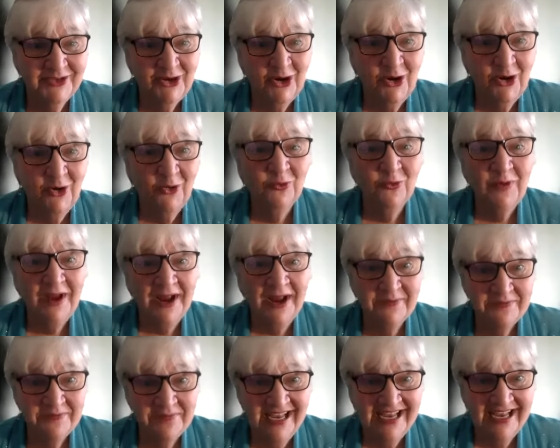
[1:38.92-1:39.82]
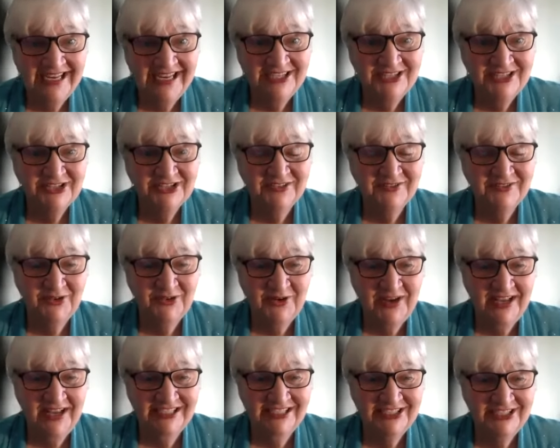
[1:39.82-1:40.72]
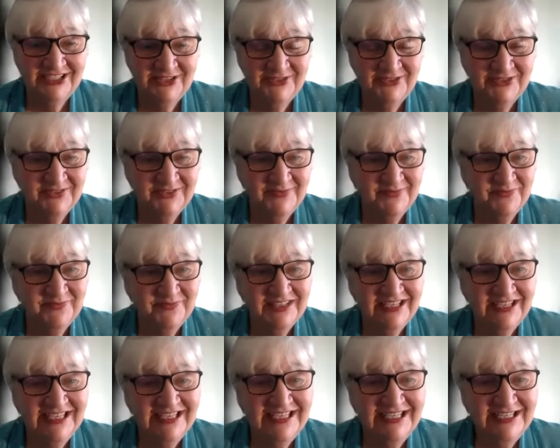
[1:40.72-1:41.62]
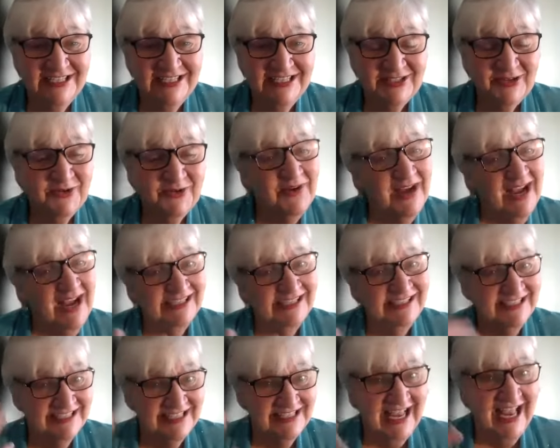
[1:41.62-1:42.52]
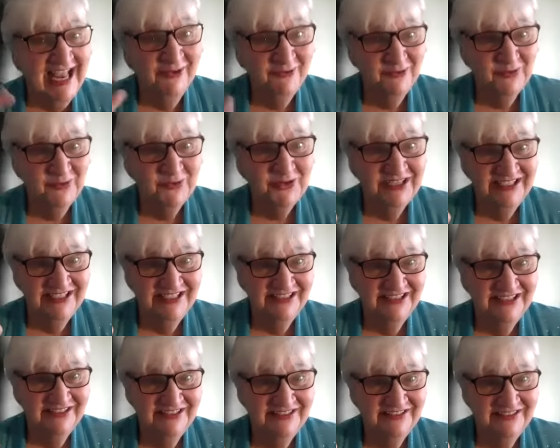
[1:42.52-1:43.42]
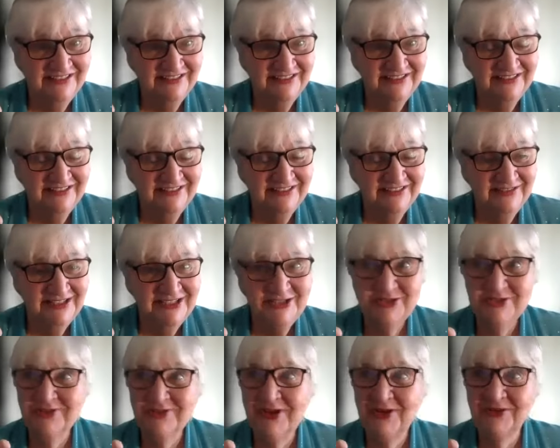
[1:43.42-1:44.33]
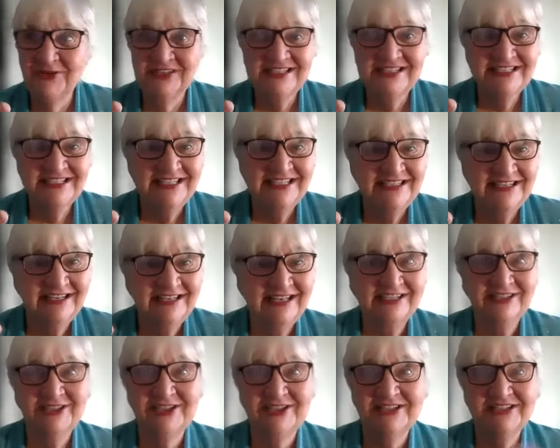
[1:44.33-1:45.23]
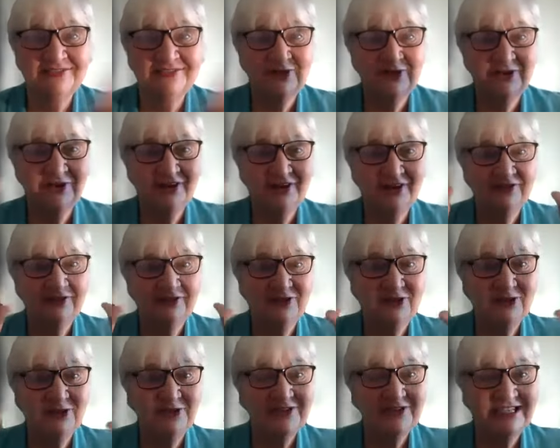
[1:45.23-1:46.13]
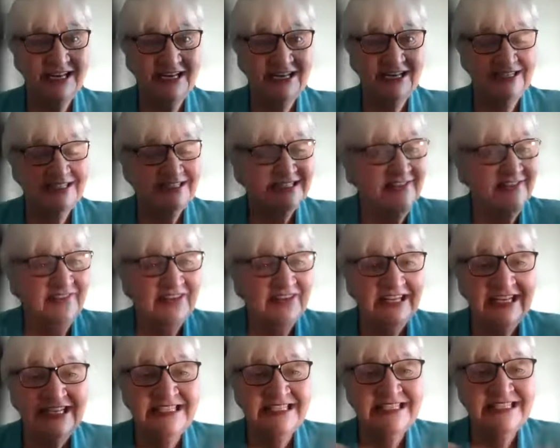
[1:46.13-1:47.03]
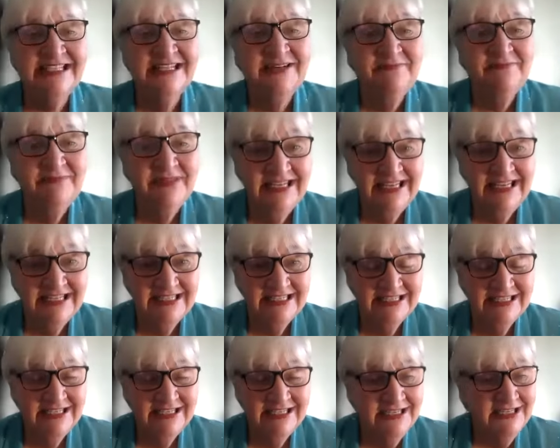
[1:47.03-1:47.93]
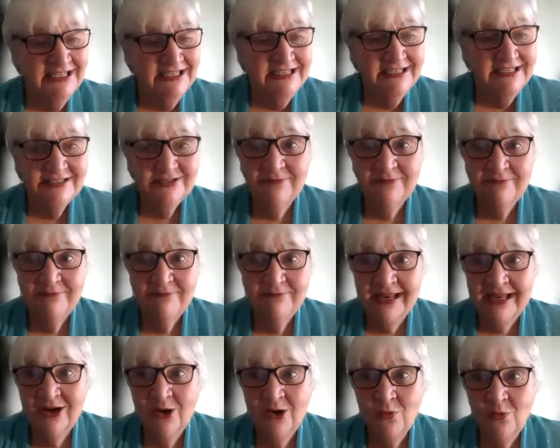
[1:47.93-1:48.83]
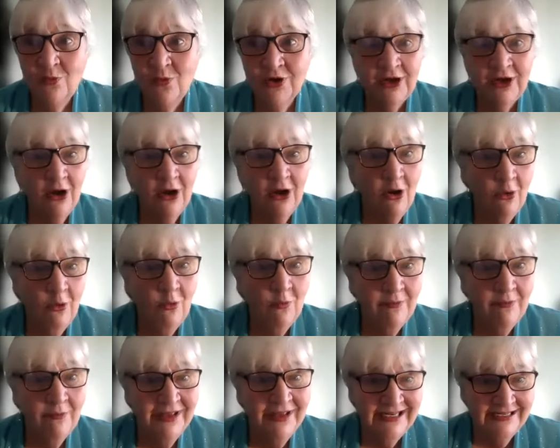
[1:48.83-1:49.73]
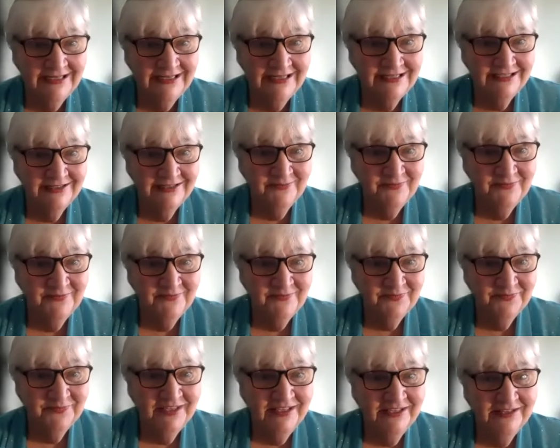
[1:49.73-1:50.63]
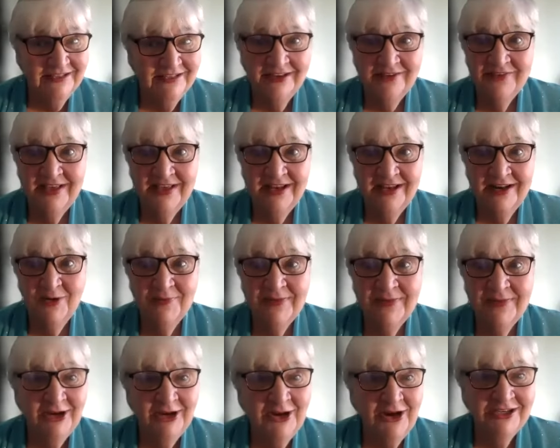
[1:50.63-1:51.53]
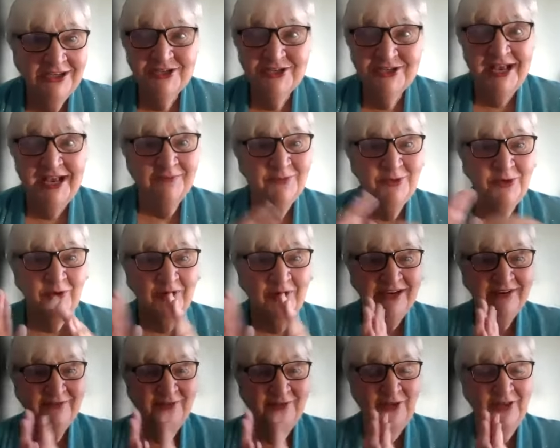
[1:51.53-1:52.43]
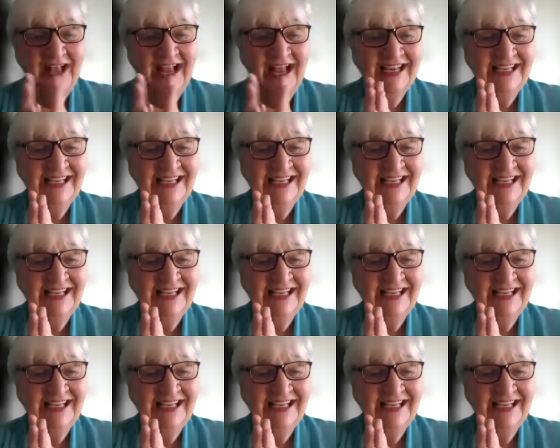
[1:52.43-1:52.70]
or rampage of gratitude. So I just had one. Did you notice it? Like just for a few seconds, even less than a minute. So it may go on a whole minute. Like that, oh my gosh, I'm grateful I